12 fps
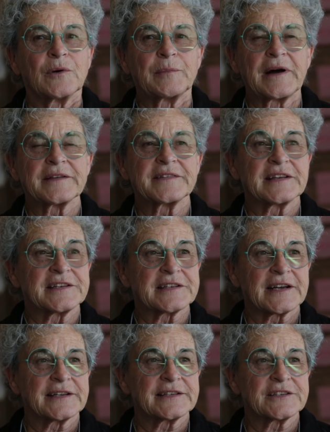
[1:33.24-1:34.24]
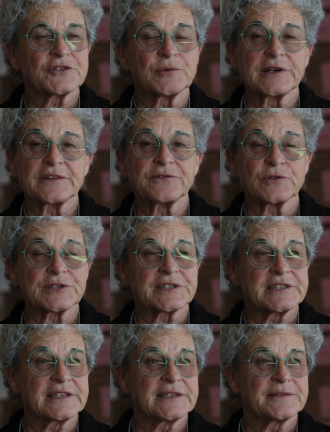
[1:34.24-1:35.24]
Well, my son died in
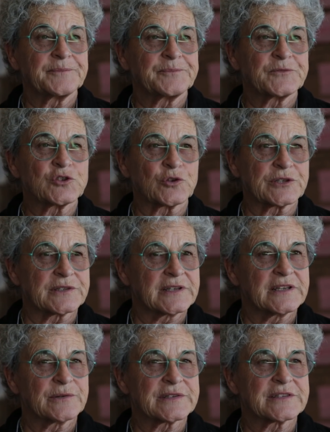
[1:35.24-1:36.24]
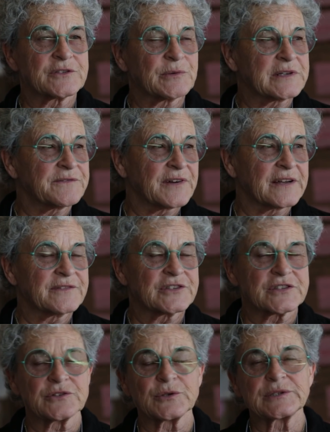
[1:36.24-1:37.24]
2014, Jordan, he was 25
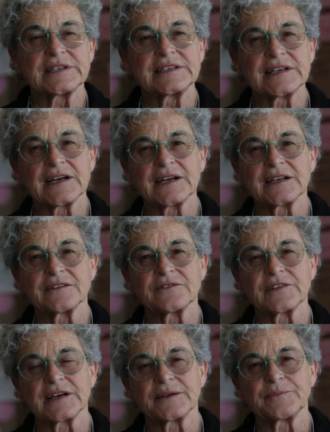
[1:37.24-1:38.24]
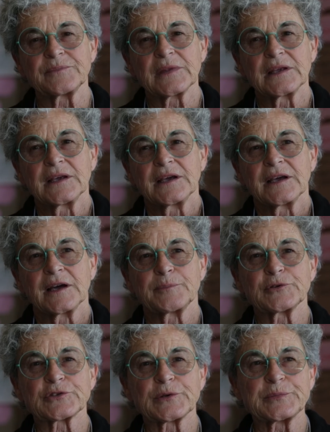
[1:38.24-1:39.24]
years old. He died of a
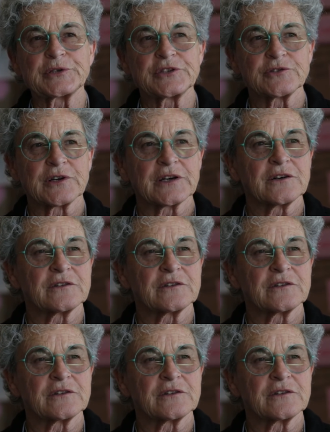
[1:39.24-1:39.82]
prescription drug